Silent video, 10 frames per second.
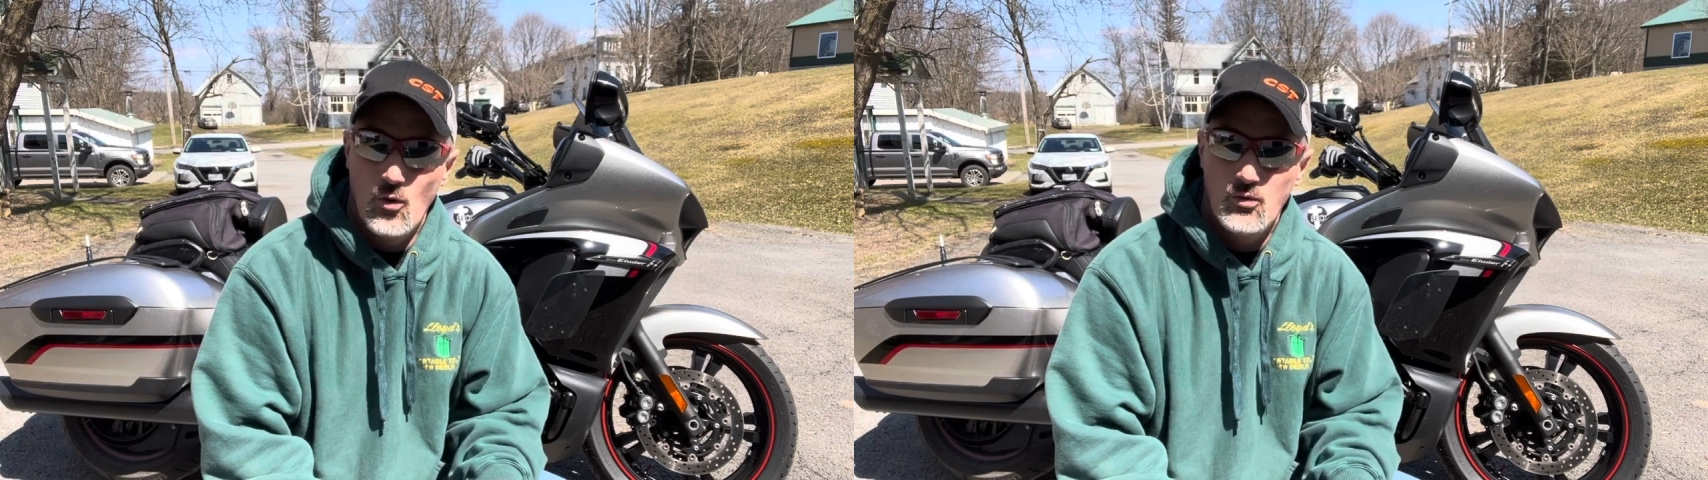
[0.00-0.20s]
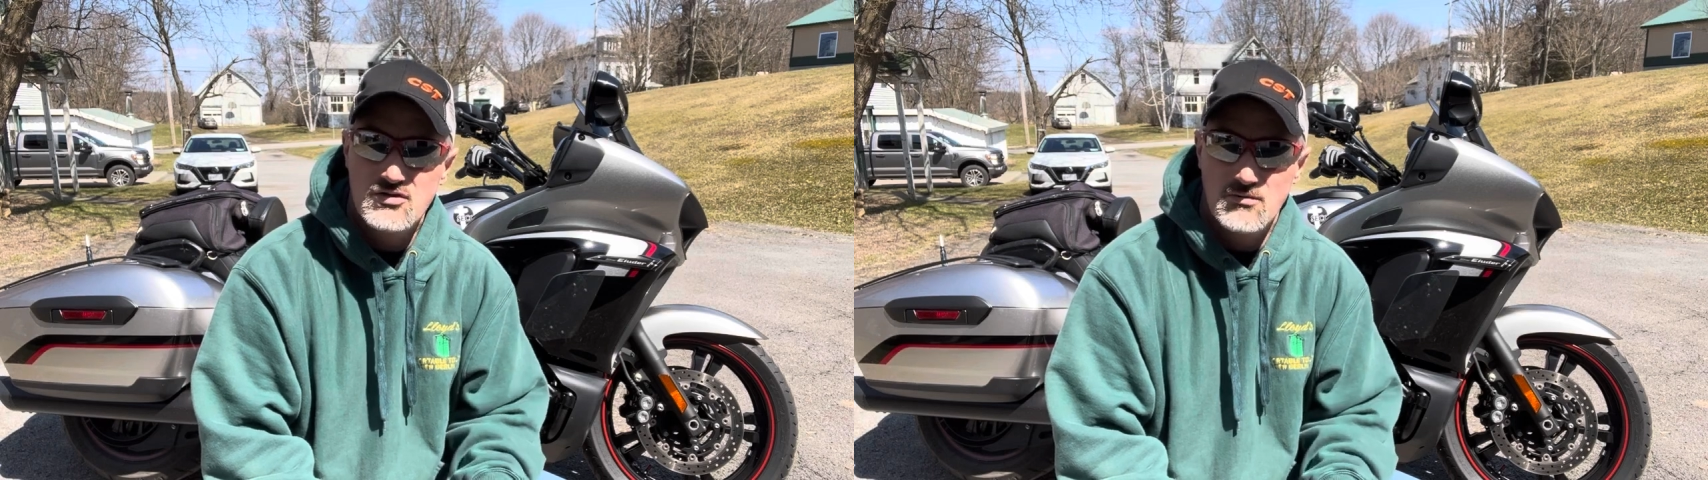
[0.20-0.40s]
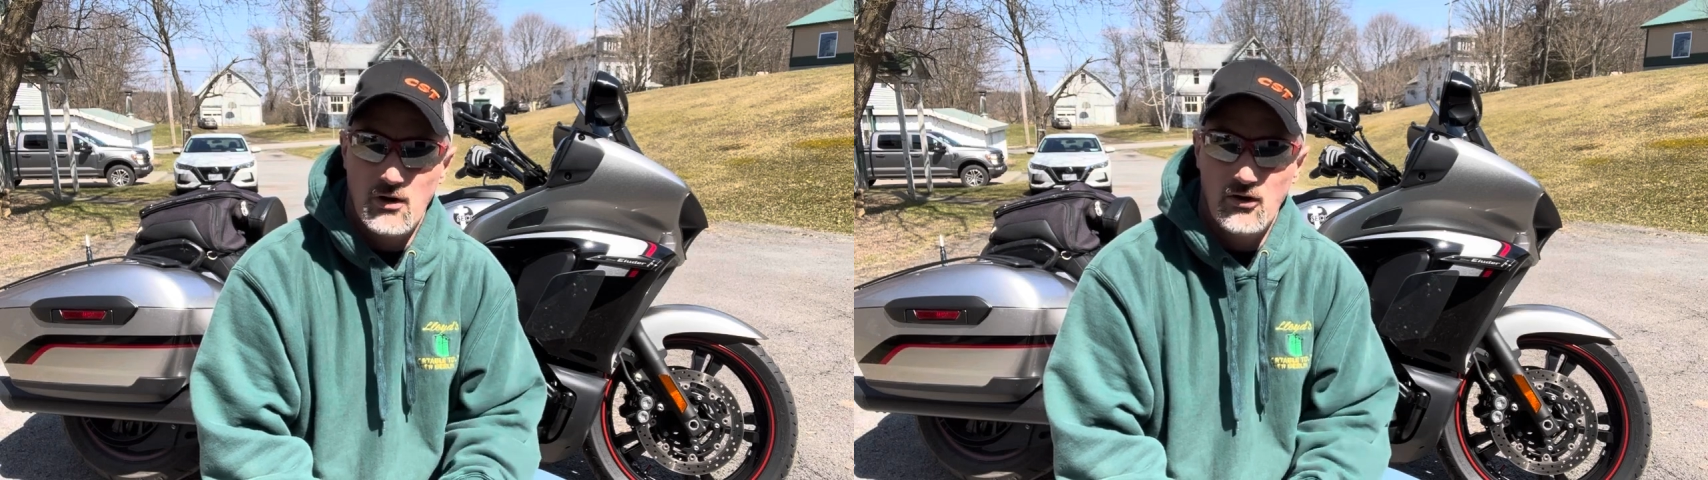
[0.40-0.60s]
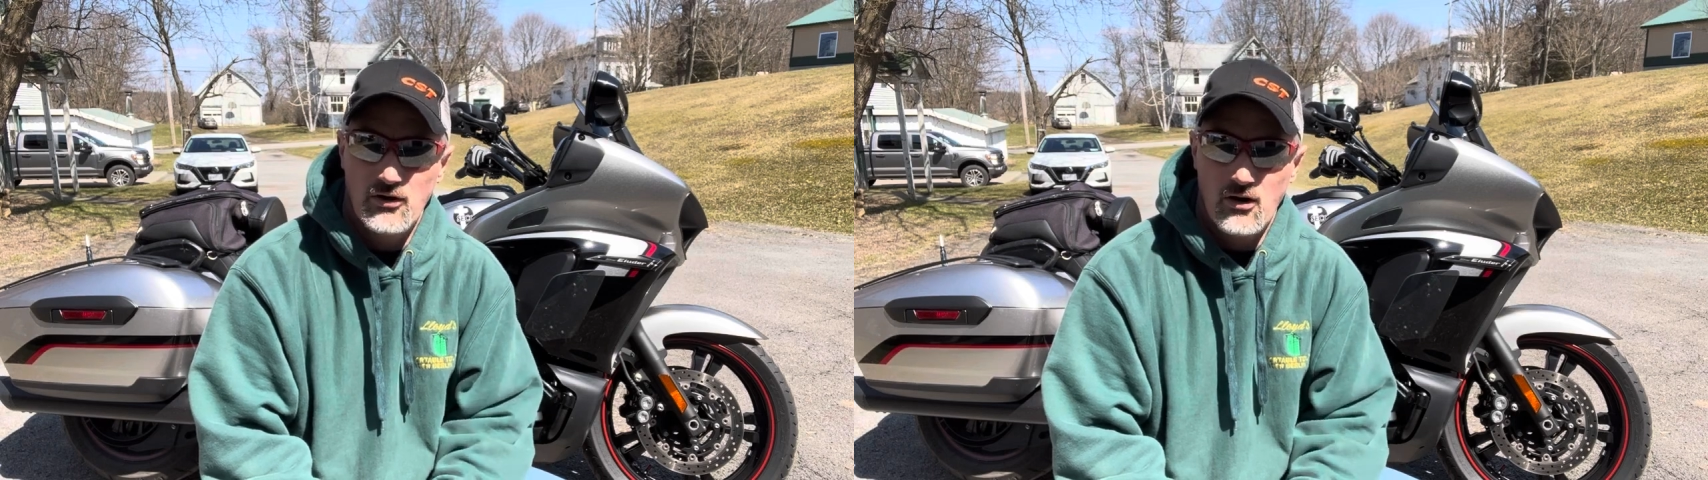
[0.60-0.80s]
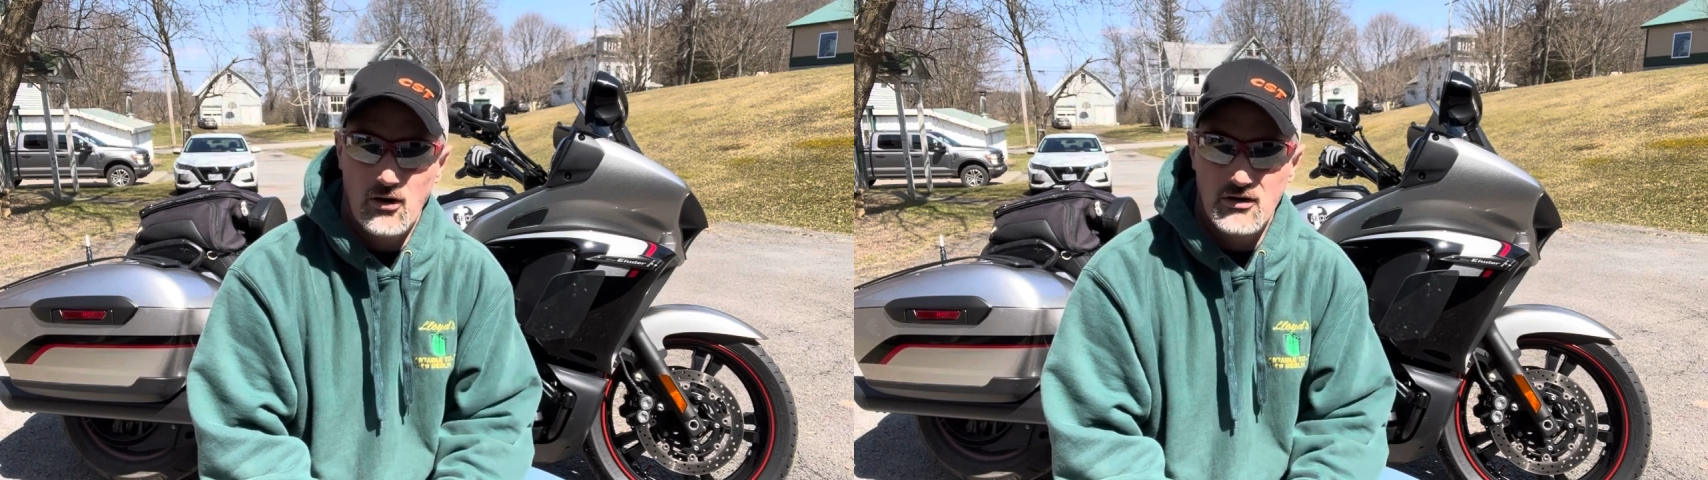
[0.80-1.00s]
with some other
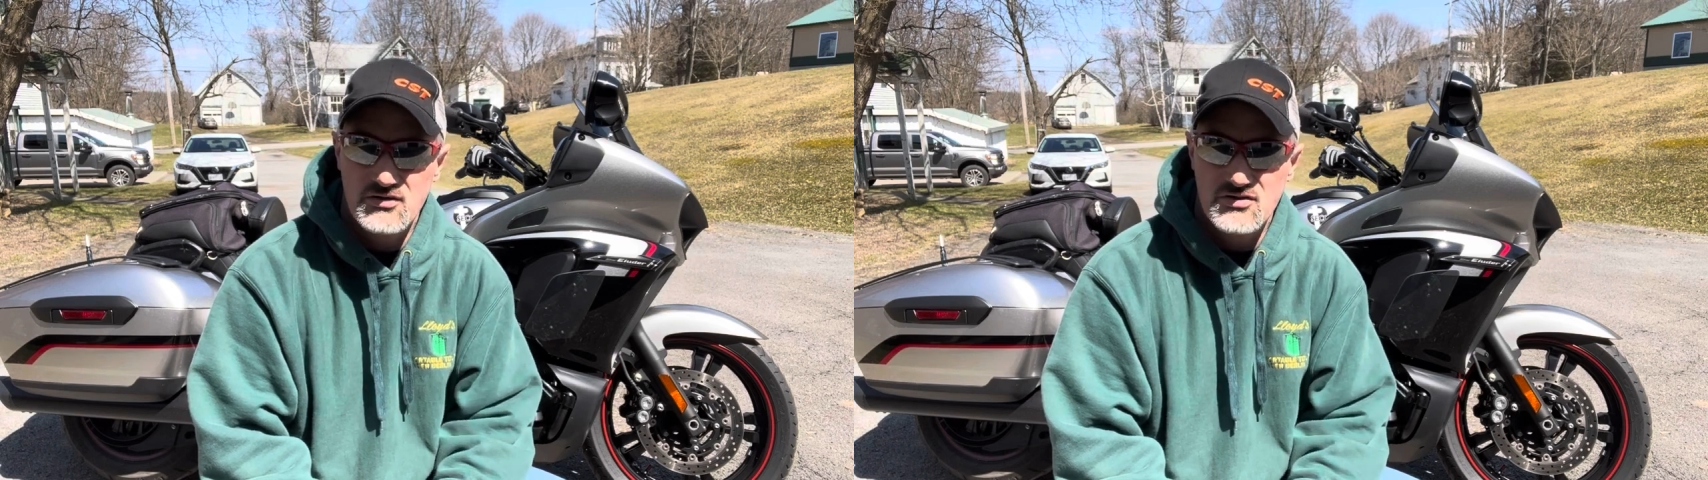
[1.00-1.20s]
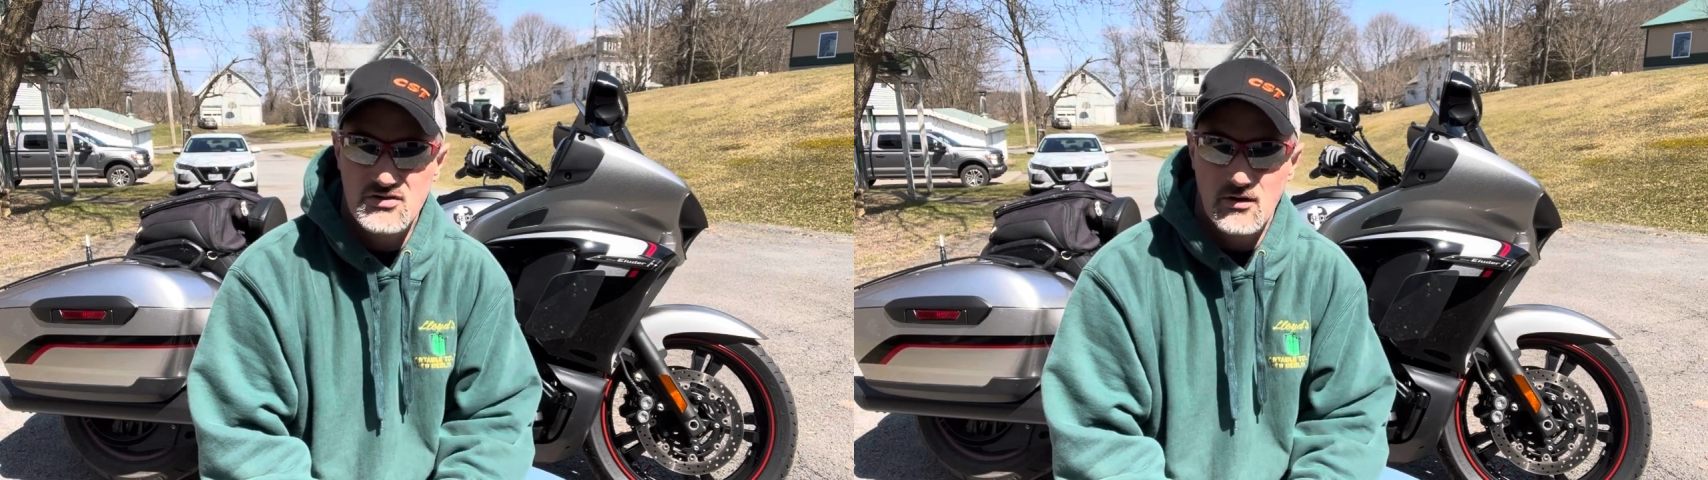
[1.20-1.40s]
harnesses